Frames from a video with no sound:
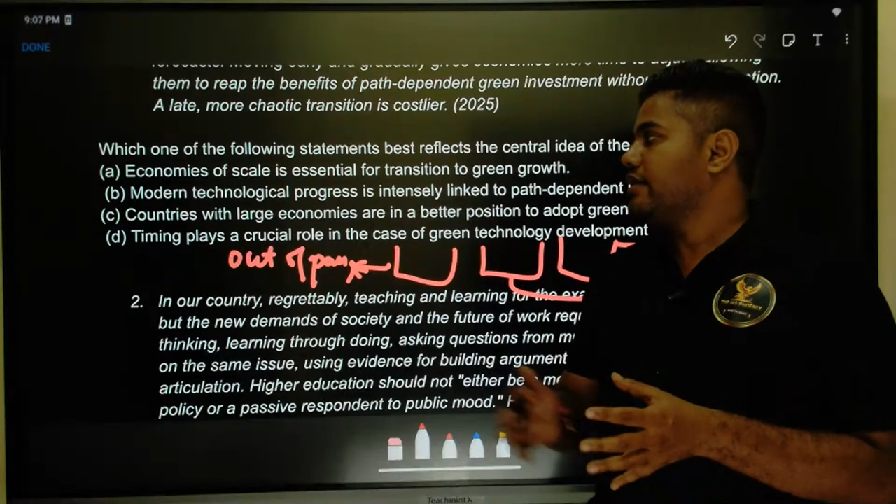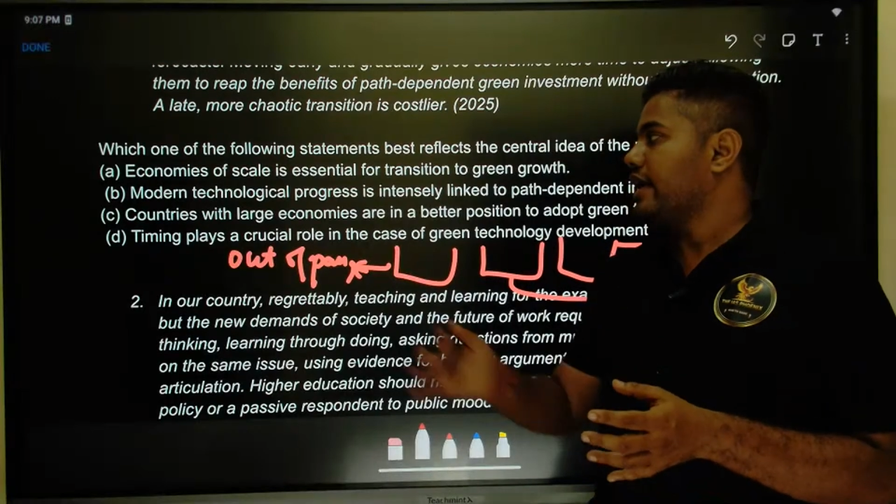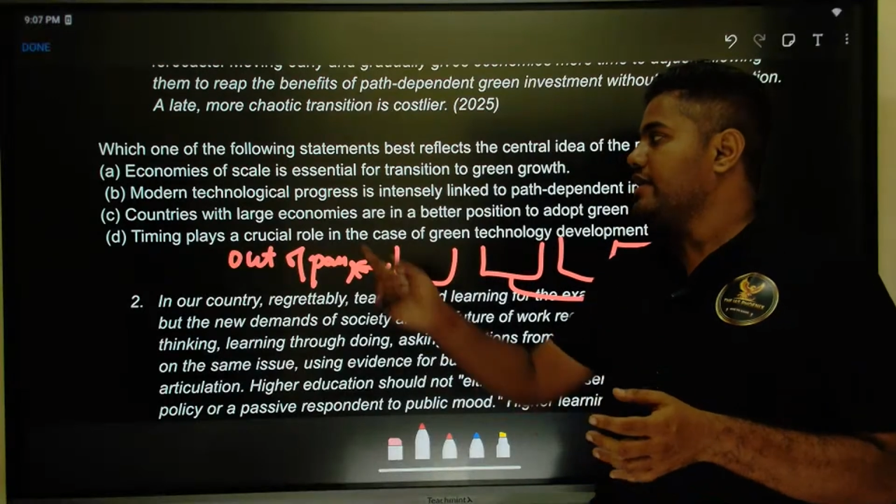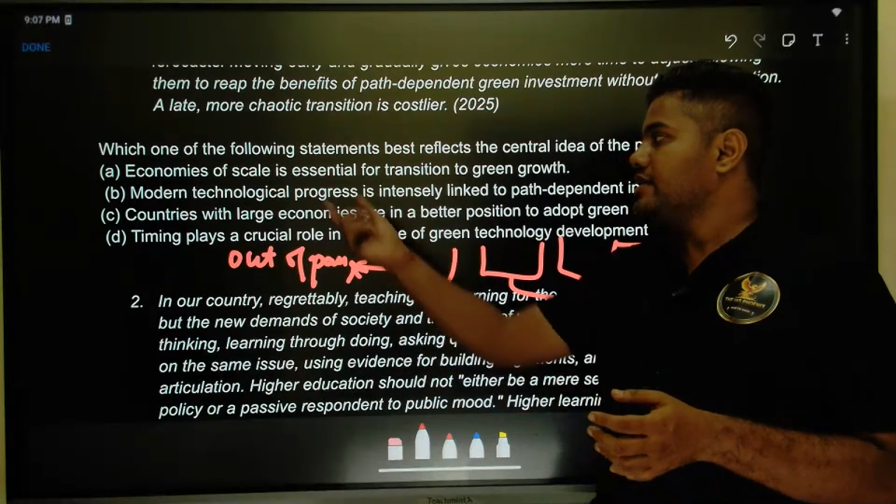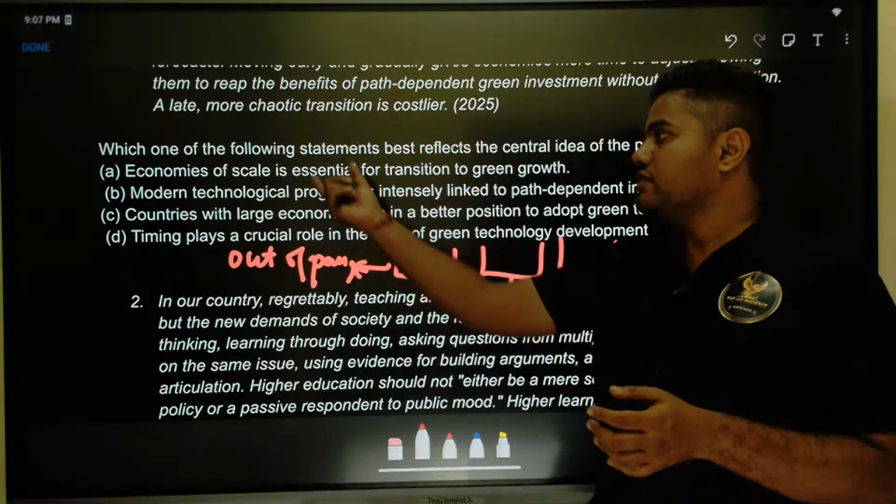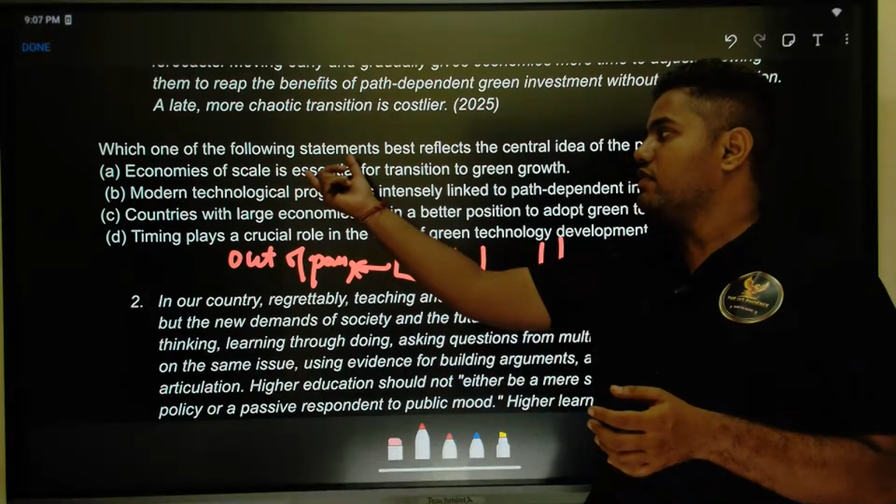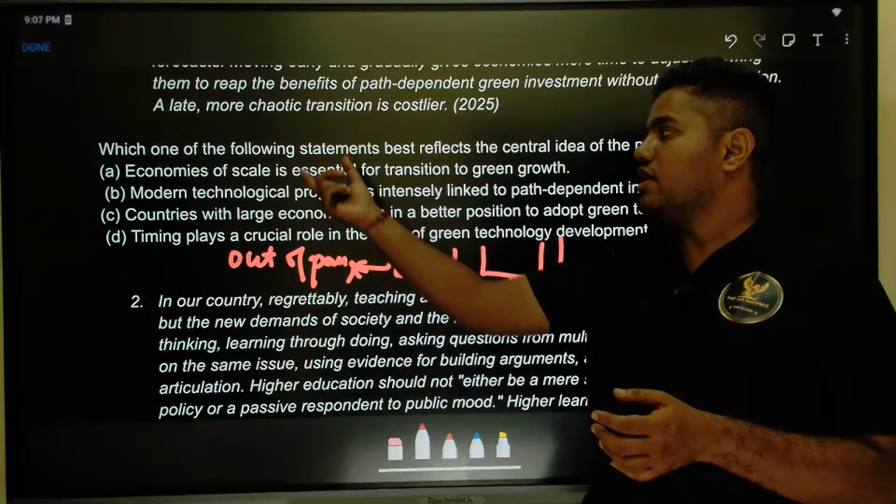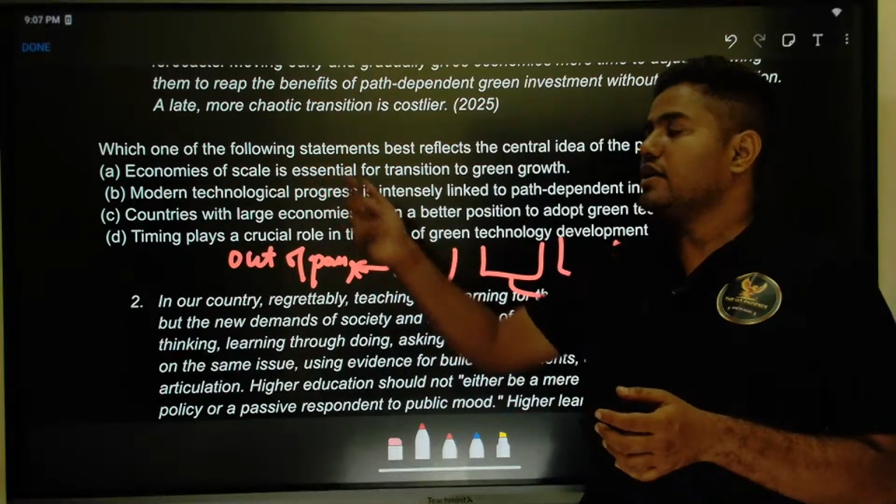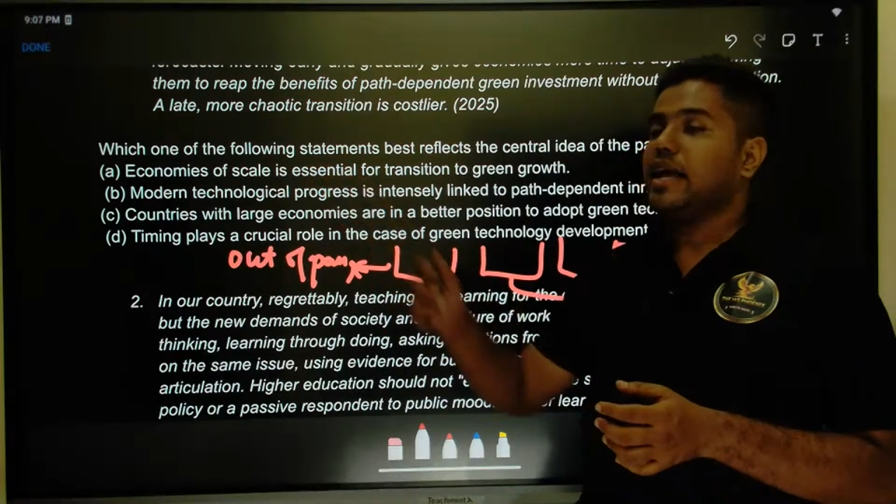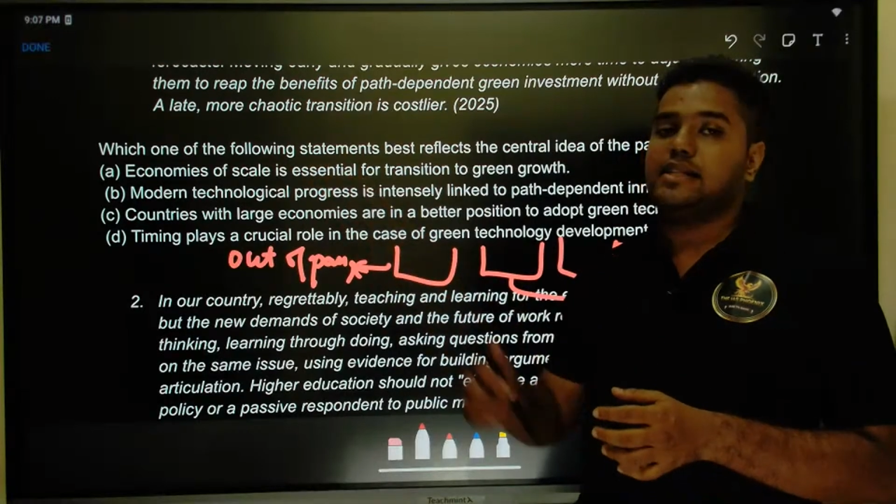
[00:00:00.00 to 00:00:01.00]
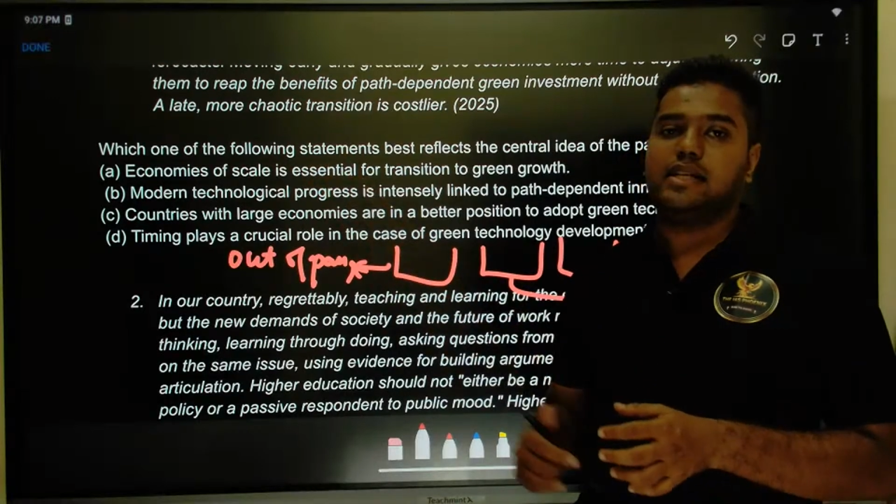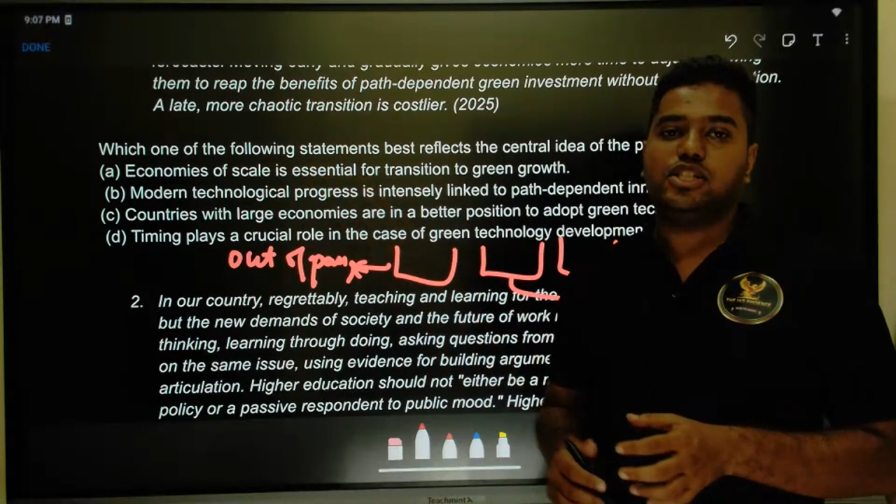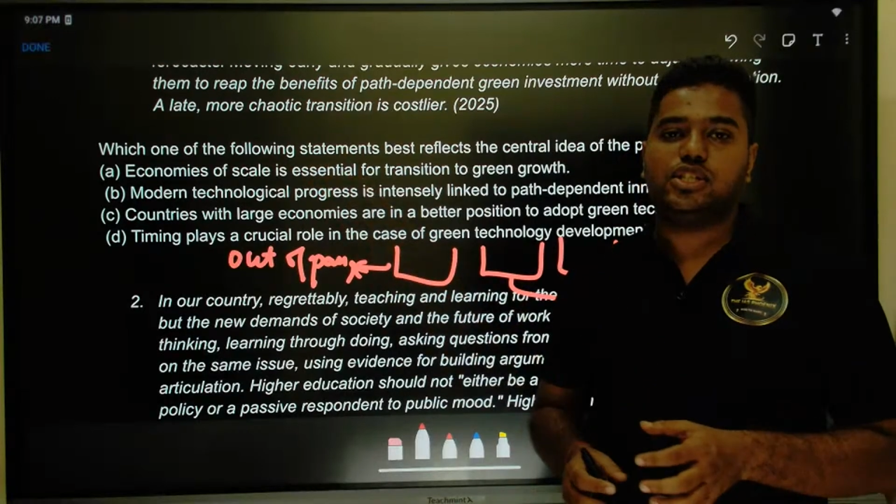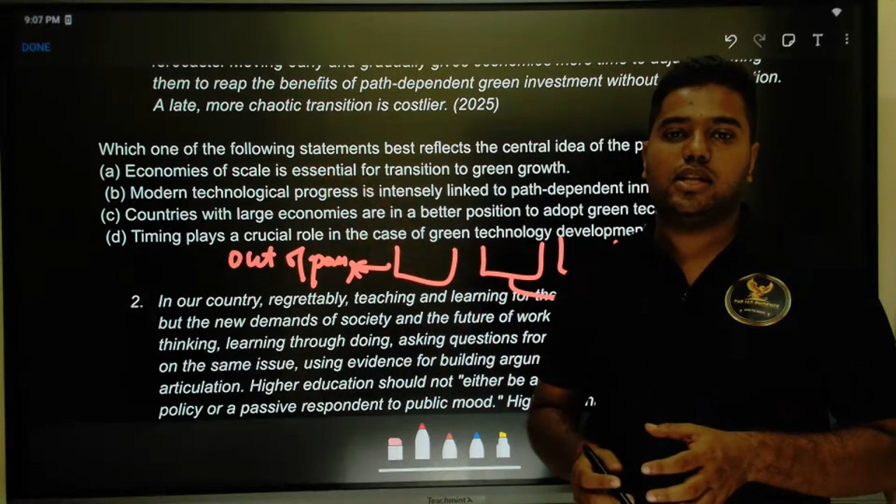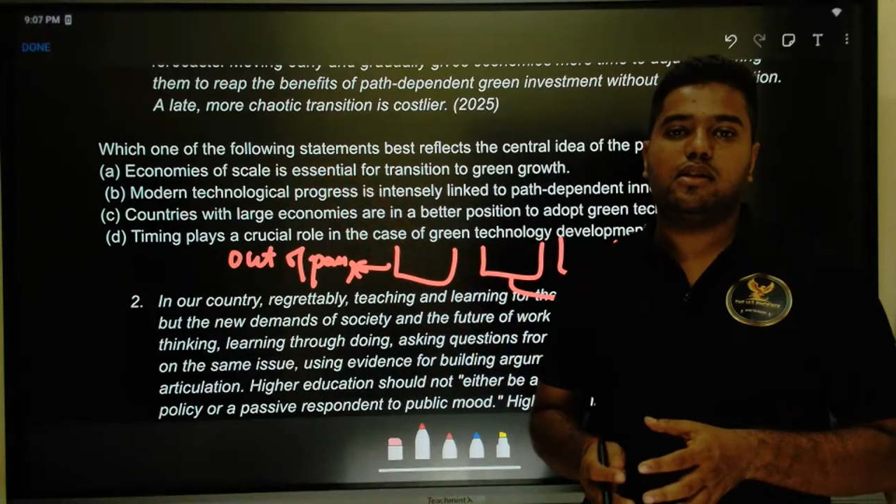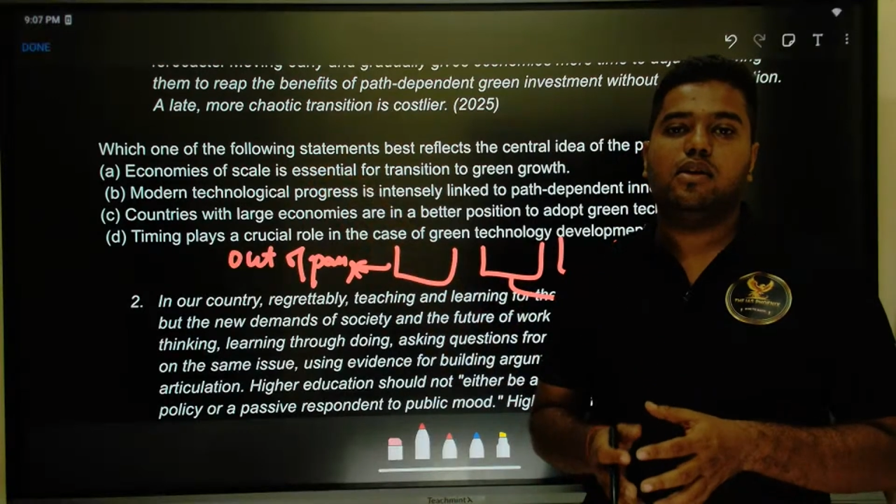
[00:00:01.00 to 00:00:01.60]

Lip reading: write this word essential.